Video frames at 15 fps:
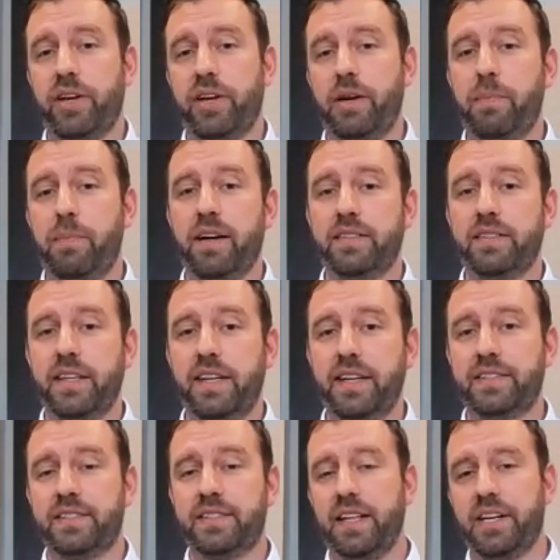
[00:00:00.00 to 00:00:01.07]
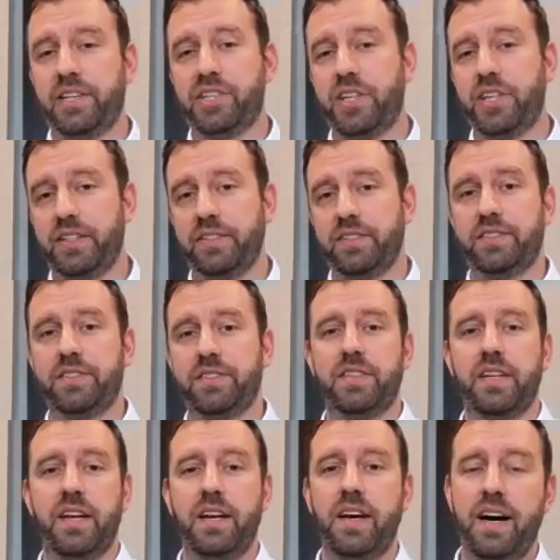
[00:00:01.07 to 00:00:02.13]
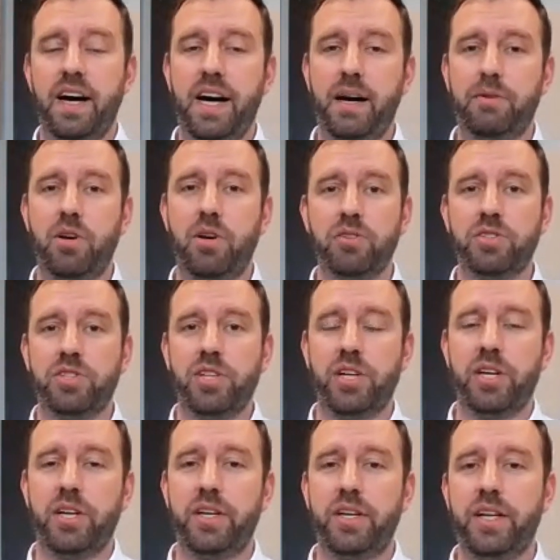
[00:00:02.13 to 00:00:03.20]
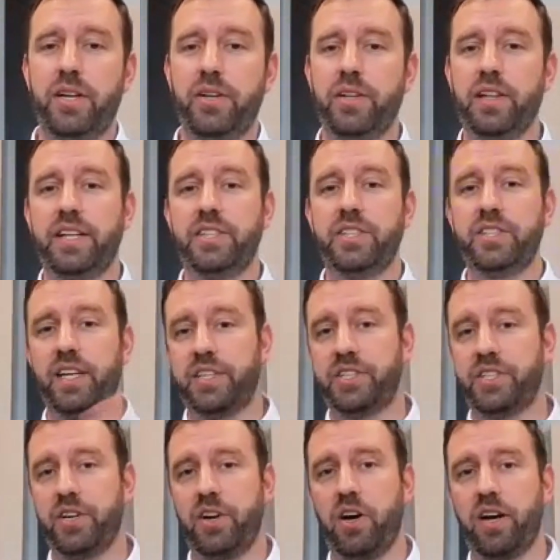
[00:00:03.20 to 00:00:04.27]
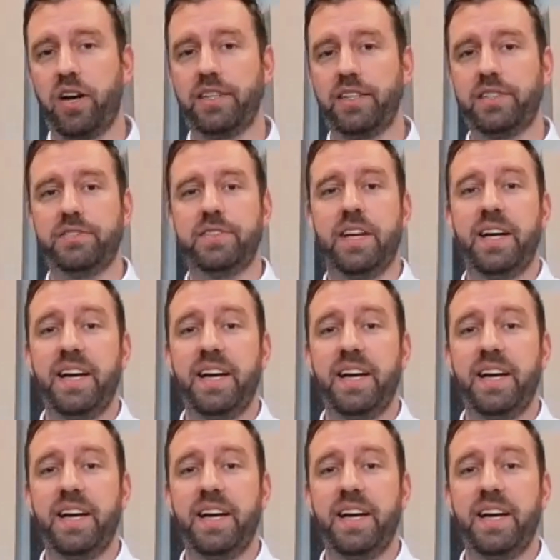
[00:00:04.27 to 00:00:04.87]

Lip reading: Carolina politics, elections, culture, the legislature, all kinds